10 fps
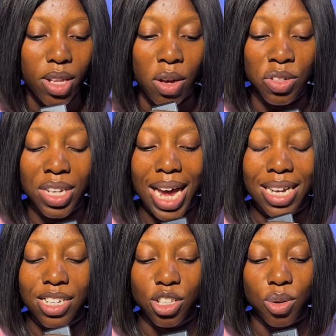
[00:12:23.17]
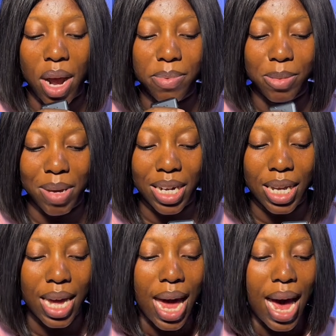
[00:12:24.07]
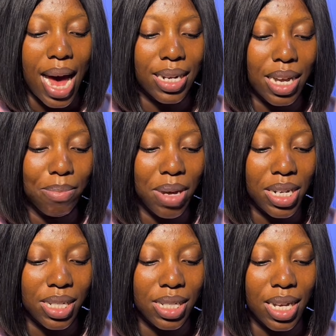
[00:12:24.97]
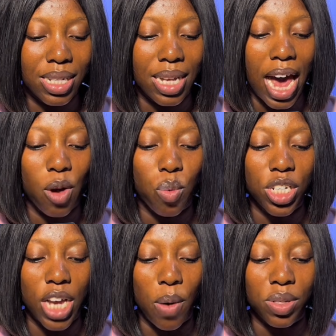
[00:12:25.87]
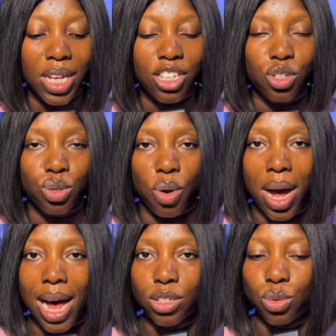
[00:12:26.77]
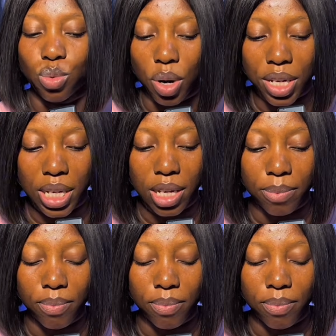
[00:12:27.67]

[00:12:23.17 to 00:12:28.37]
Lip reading: You see that it describes Benny, and then Benny says, I wish I was as strong as Rocky.